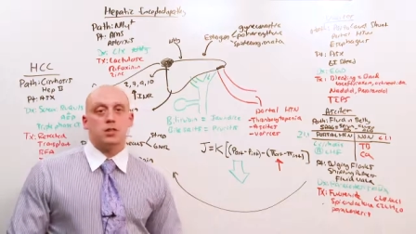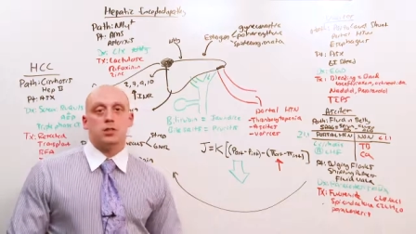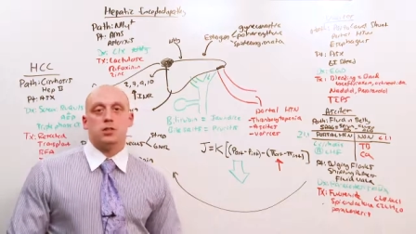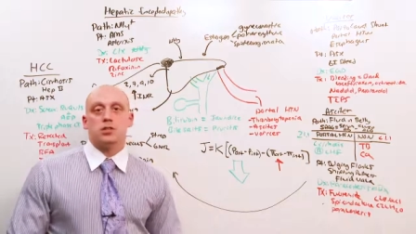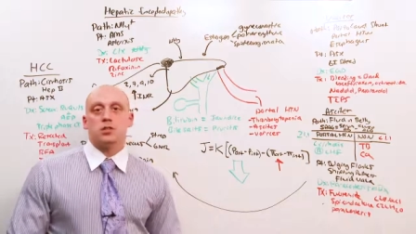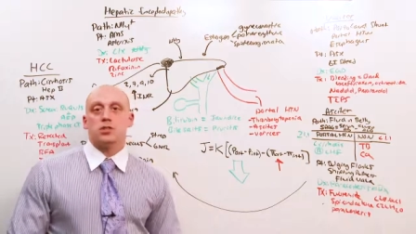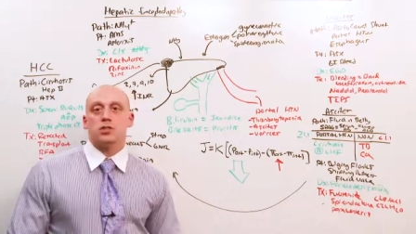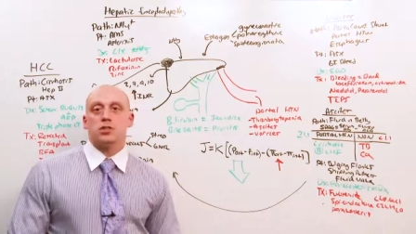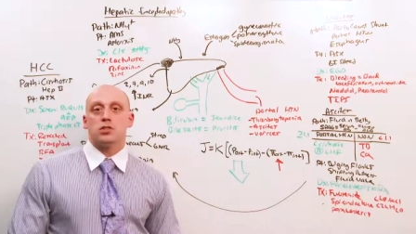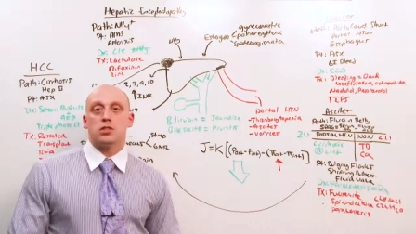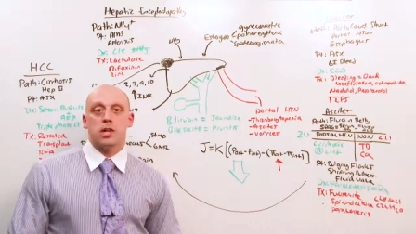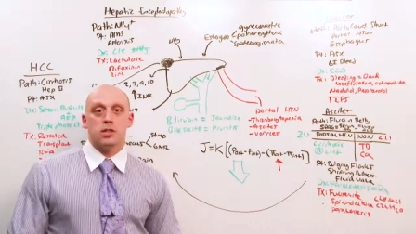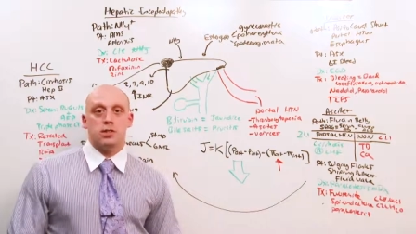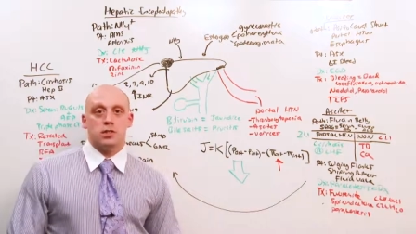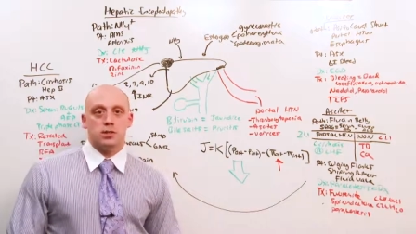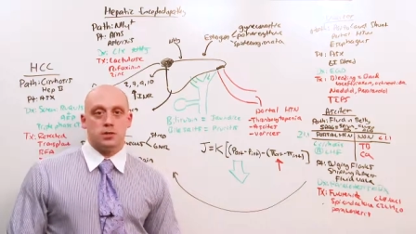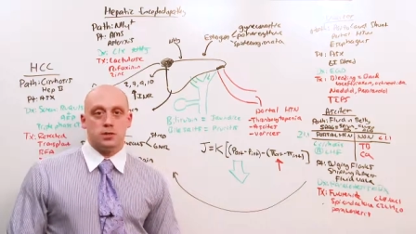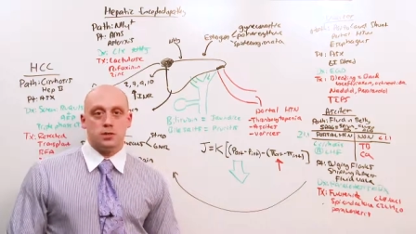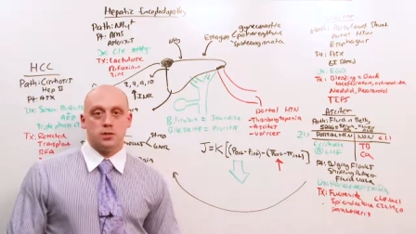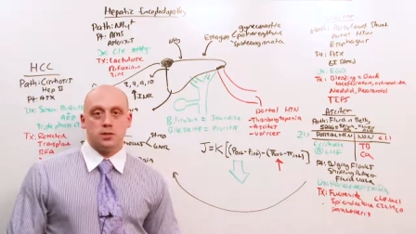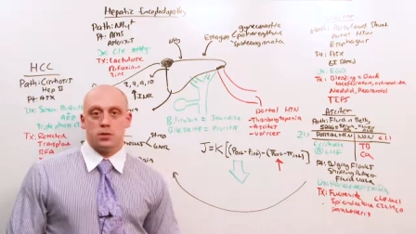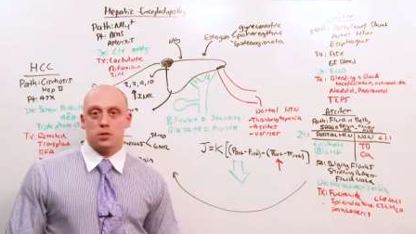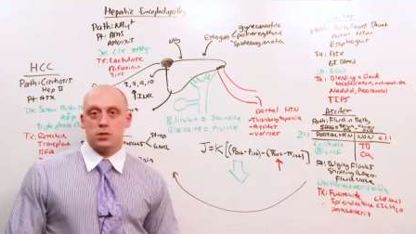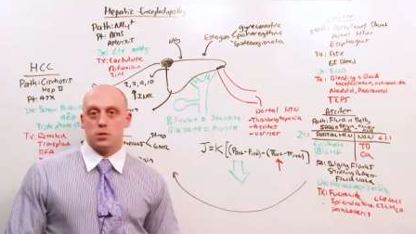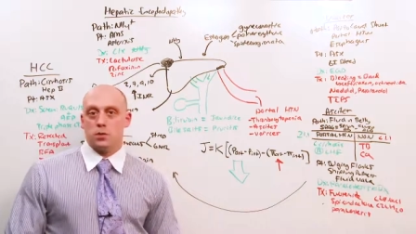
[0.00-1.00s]
that are
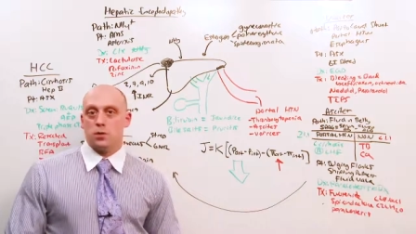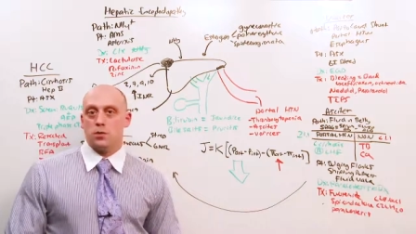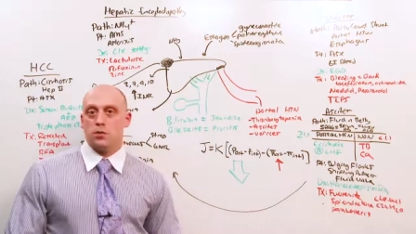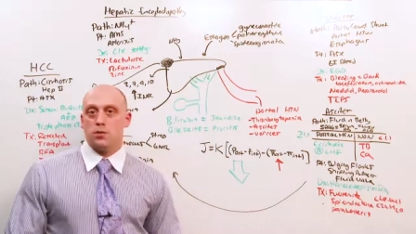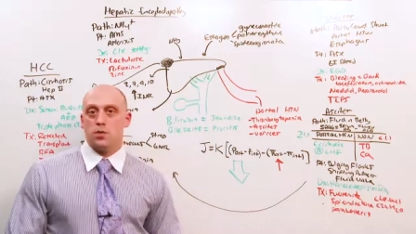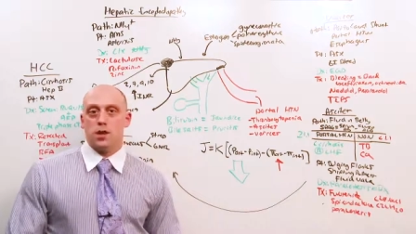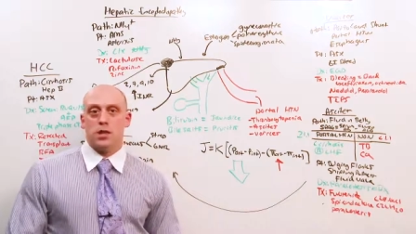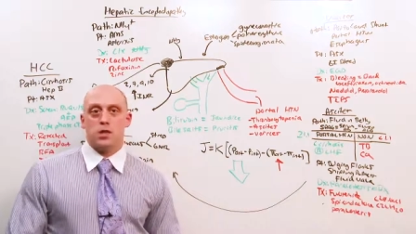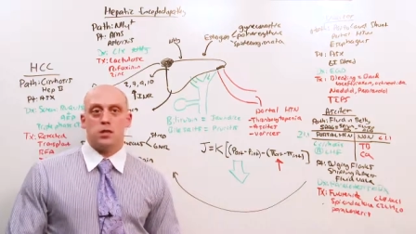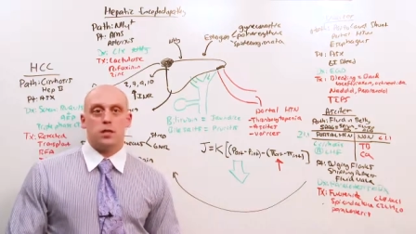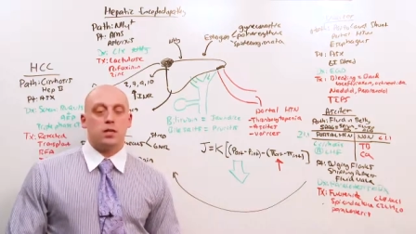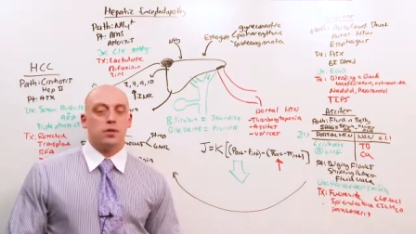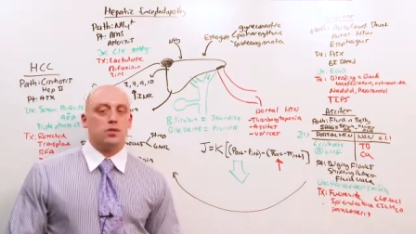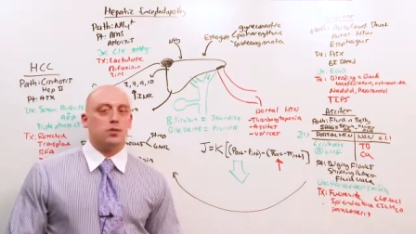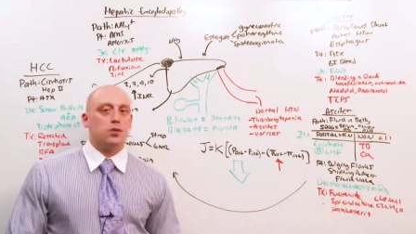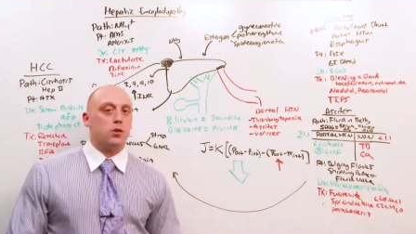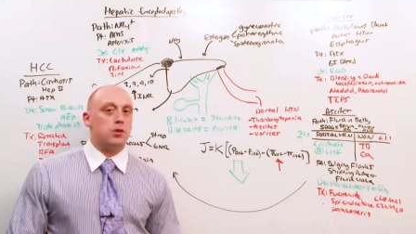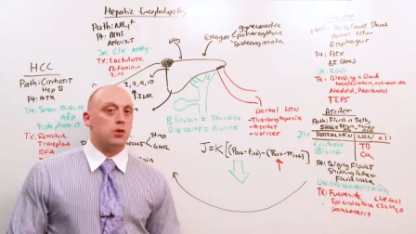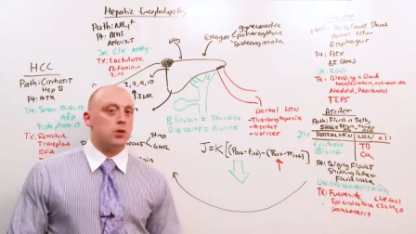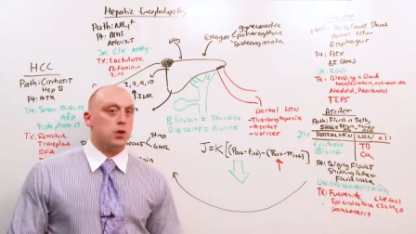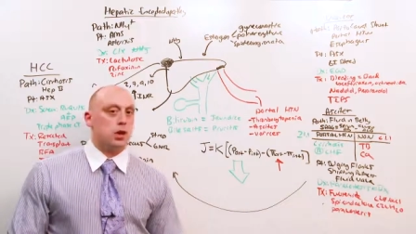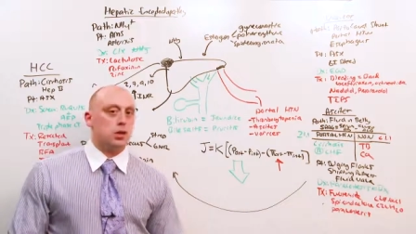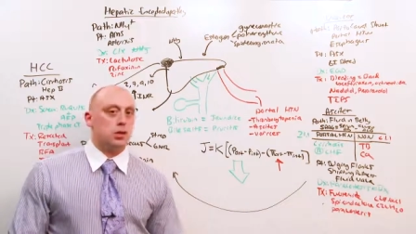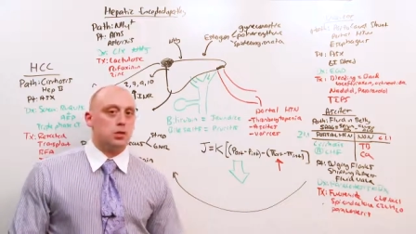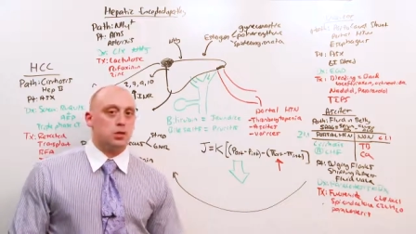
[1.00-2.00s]
suggestive that show a fatty liver
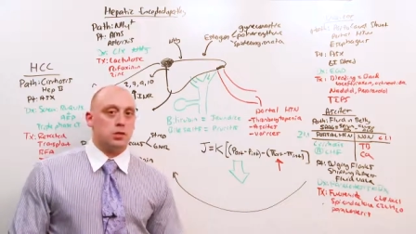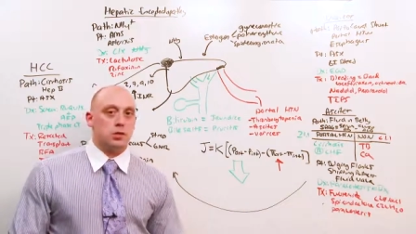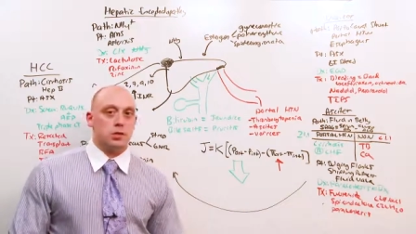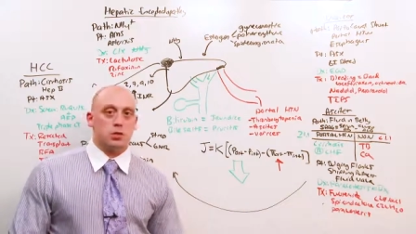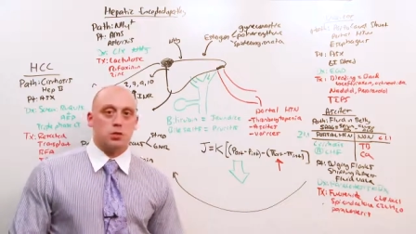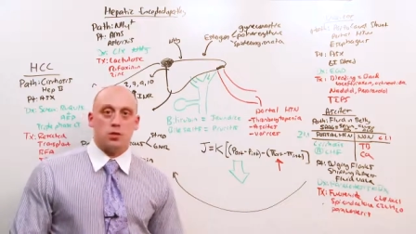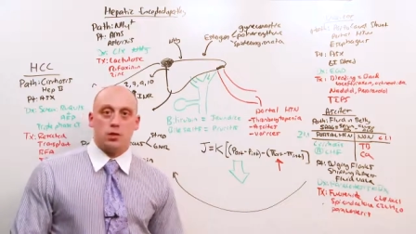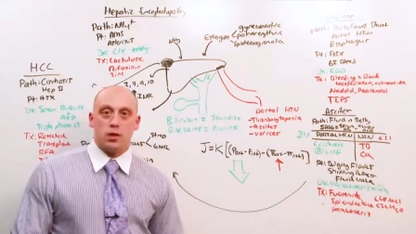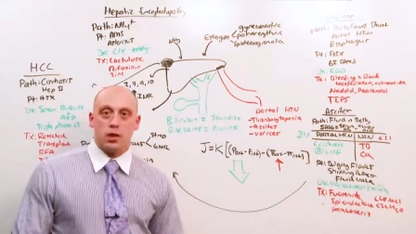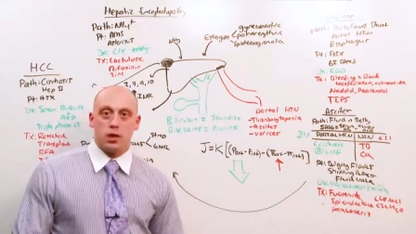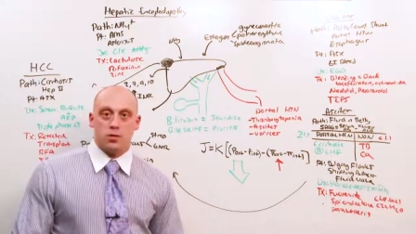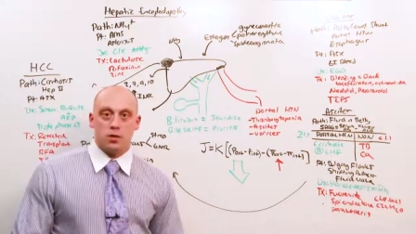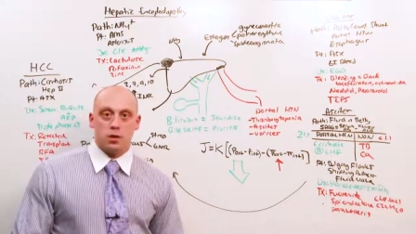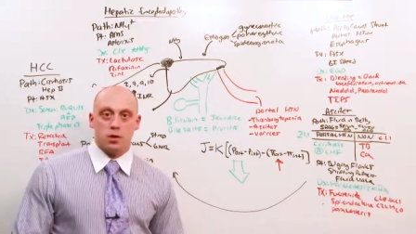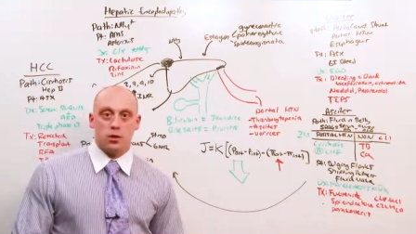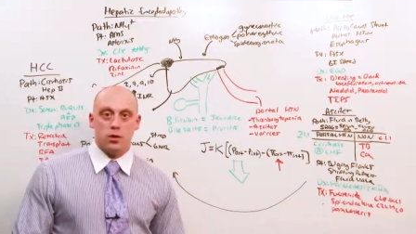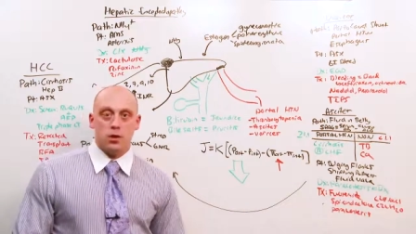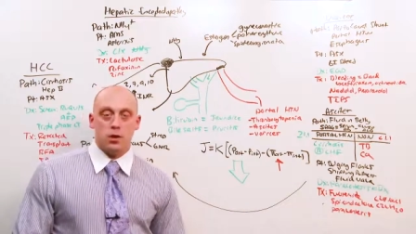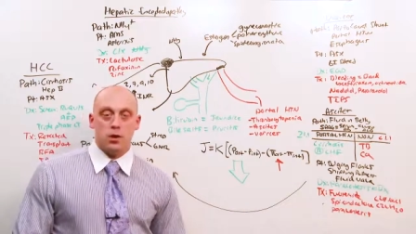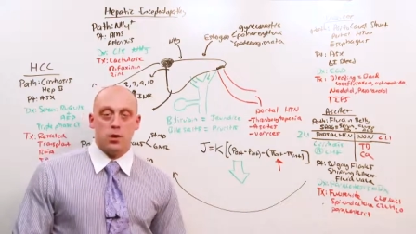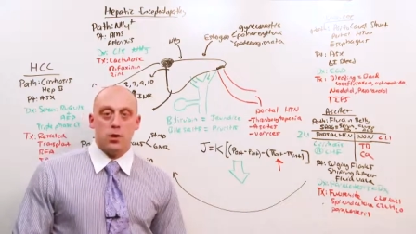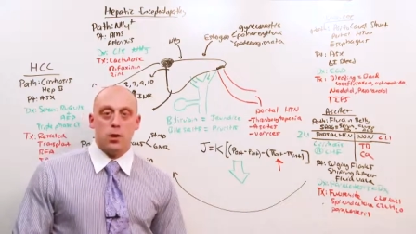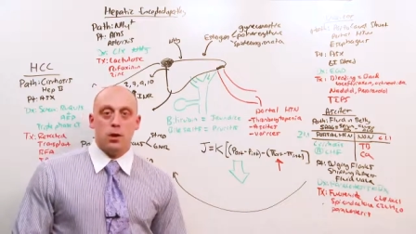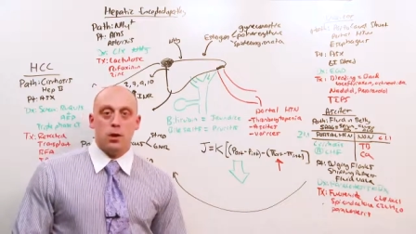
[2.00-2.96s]
or nodule or whatever,